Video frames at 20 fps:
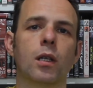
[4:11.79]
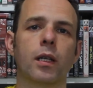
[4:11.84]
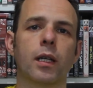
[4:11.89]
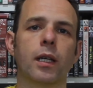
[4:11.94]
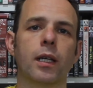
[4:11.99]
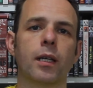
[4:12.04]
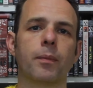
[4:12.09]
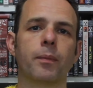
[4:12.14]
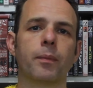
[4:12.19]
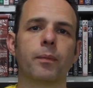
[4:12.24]

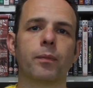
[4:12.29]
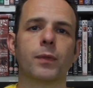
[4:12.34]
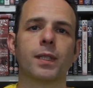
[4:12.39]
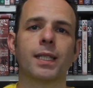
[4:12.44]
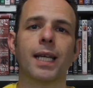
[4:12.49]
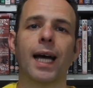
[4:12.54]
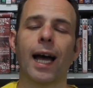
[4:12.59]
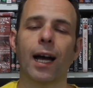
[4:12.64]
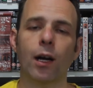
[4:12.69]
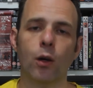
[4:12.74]
to
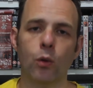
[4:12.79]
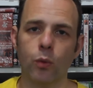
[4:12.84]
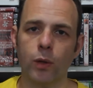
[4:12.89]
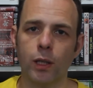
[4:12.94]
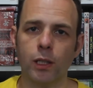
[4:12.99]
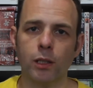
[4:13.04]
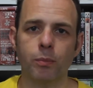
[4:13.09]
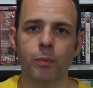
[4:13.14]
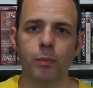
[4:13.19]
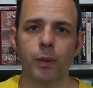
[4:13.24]
tackle
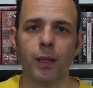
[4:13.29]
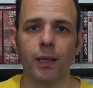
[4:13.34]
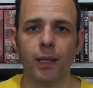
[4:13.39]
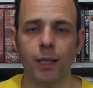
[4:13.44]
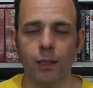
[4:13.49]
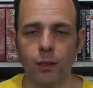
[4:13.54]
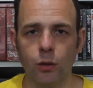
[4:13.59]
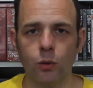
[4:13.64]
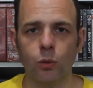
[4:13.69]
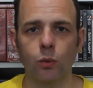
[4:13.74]
this
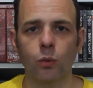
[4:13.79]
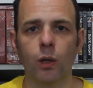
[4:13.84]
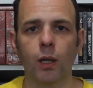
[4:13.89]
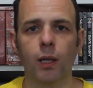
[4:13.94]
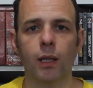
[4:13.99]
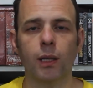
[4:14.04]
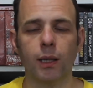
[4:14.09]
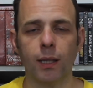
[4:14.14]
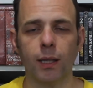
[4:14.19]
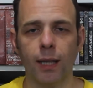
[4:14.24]
political
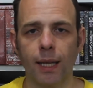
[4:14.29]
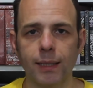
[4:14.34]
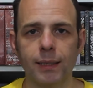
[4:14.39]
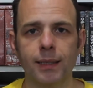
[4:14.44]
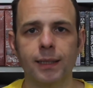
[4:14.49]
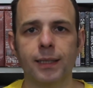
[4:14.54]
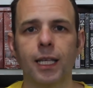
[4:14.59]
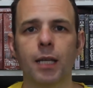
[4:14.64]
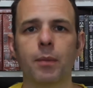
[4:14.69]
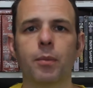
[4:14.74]

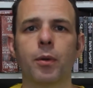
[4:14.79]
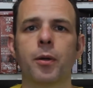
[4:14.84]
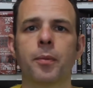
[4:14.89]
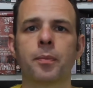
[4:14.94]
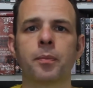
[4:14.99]
landscape,